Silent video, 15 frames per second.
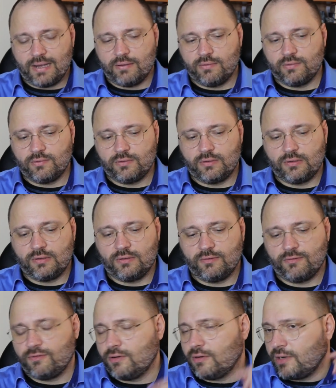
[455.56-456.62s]
Now,
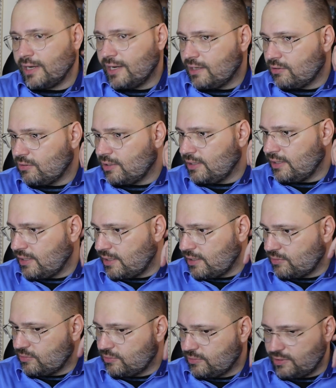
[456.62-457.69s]
for Erdogan,
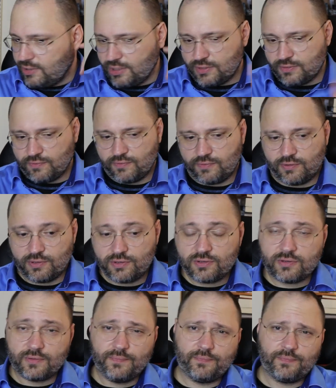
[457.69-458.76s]
there are 2 things.
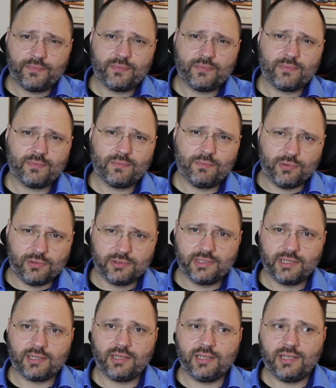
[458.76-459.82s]
First,
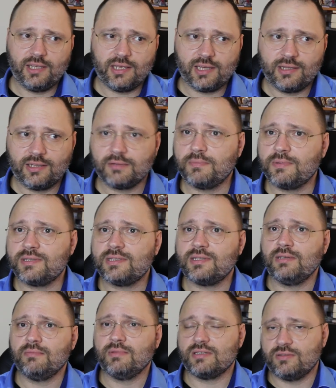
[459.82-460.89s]
politically, he cannot be
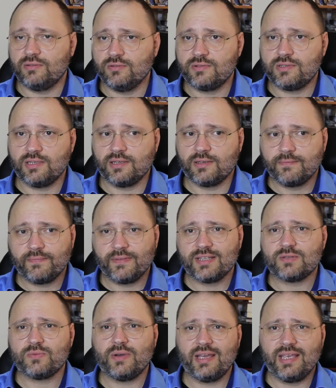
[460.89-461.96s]
seen as losing.
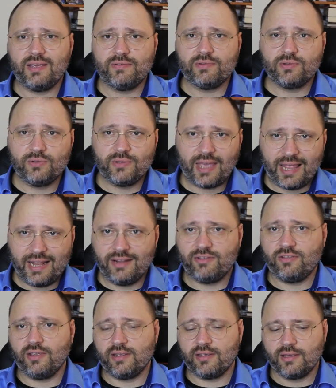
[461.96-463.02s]
That's why he will do
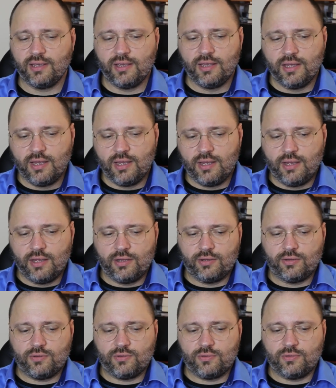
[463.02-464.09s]
anything
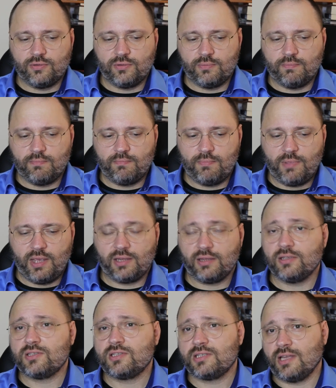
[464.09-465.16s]
to
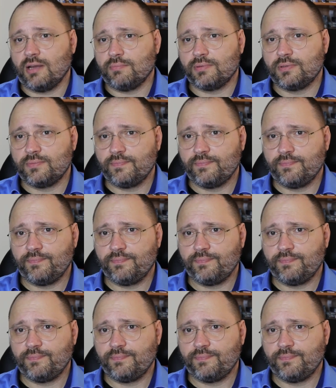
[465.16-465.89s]
make this stop.